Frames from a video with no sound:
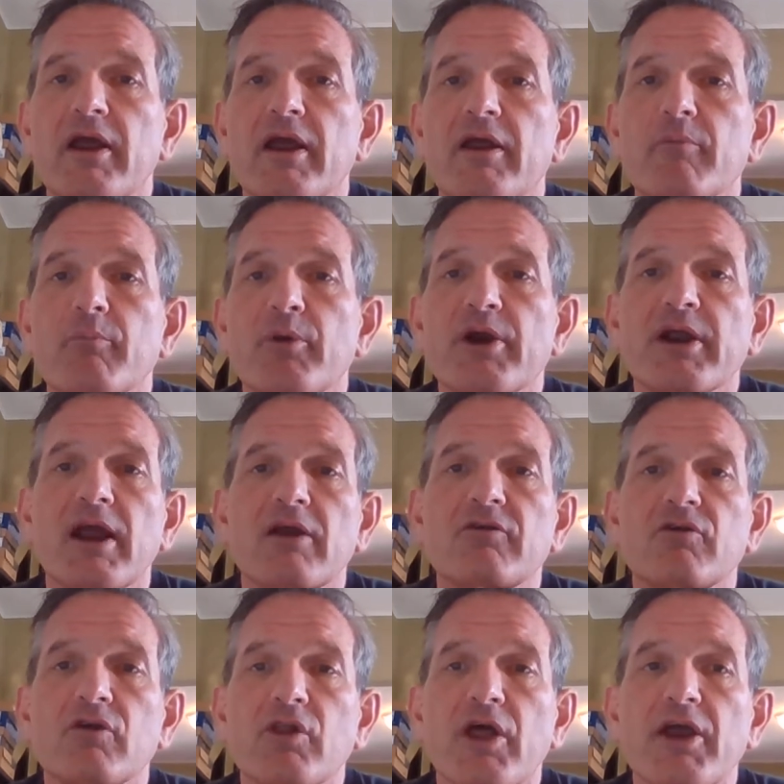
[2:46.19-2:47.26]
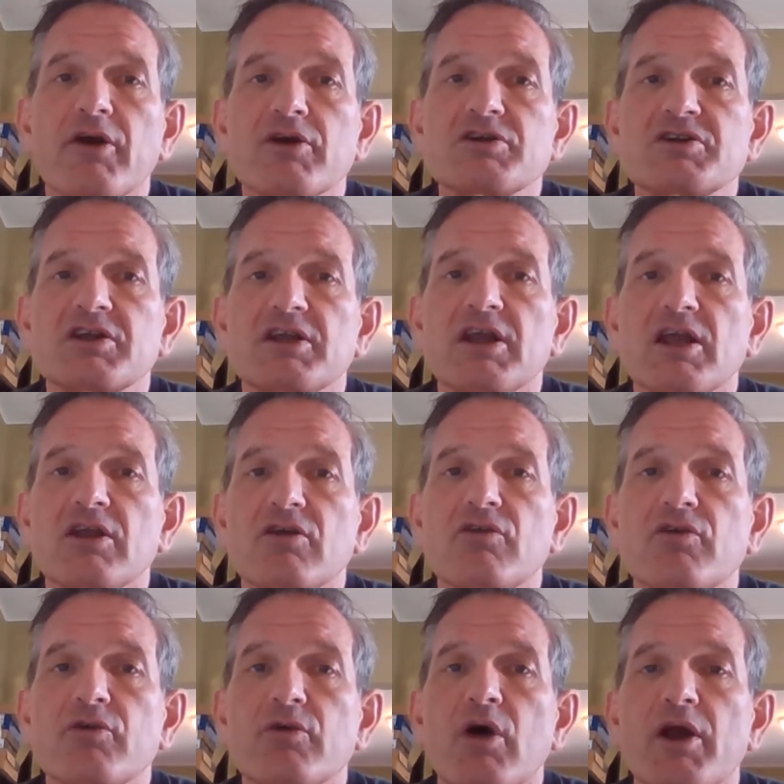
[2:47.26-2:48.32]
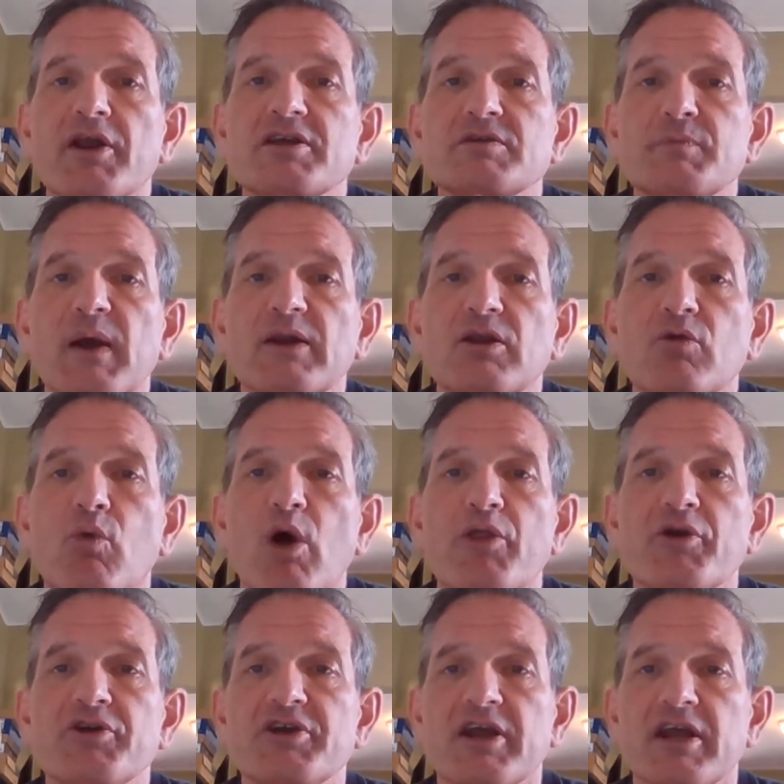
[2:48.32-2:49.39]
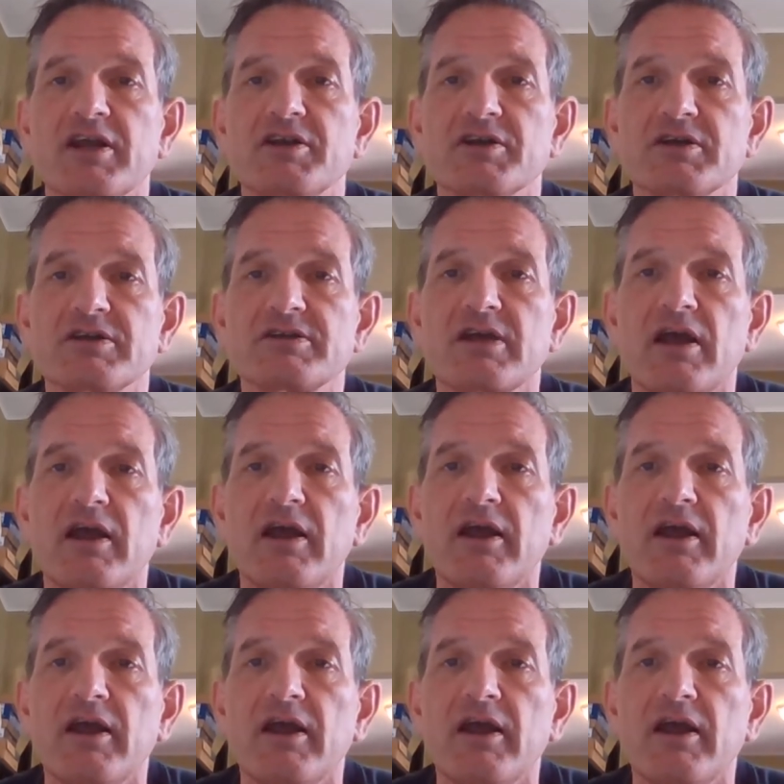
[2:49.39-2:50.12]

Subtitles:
and bring extra layers to get you through unexpected weather changes.